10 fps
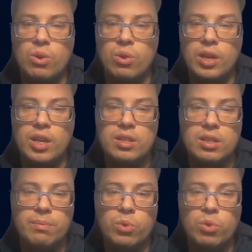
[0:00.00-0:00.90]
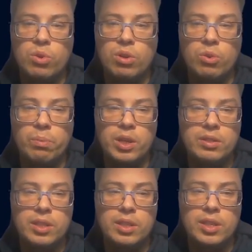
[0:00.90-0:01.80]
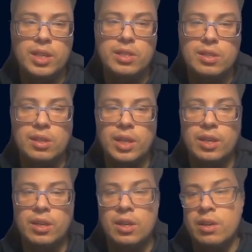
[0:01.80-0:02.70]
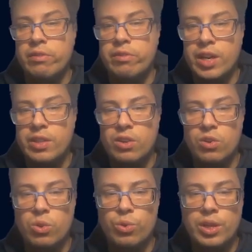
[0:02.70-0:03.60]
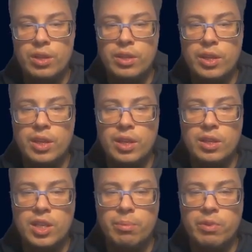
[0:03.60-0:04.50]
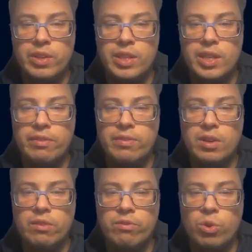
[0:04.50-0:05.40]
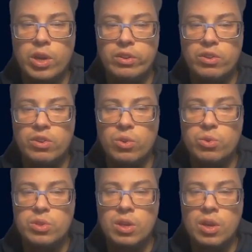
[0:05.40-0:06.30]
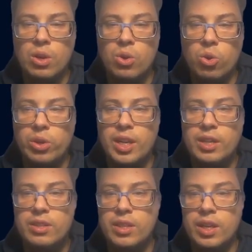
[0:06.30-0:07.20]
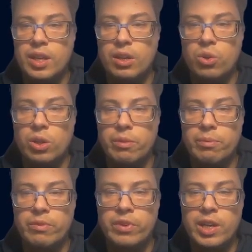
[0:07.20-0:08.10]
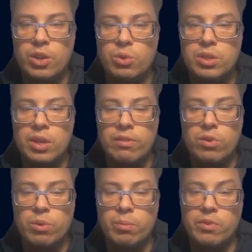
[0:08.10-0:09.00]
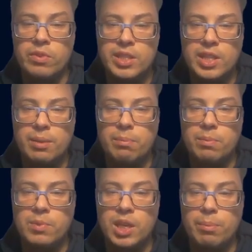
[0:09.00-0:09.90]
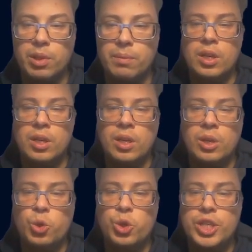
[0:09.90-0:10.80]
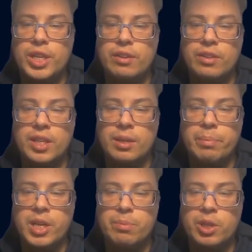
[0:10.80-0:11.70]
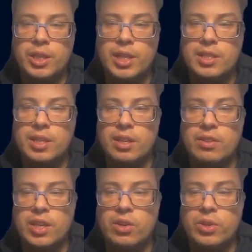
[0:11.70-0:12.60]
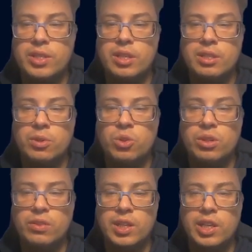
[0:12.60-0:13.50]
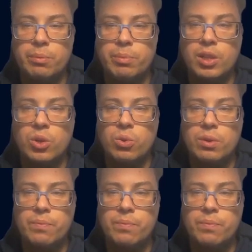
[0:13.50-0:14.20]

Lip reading: And more complex tests like find the row in the table that have 400 rows or get the column values from the same table. You could check the benchmark tests and their results using the link below.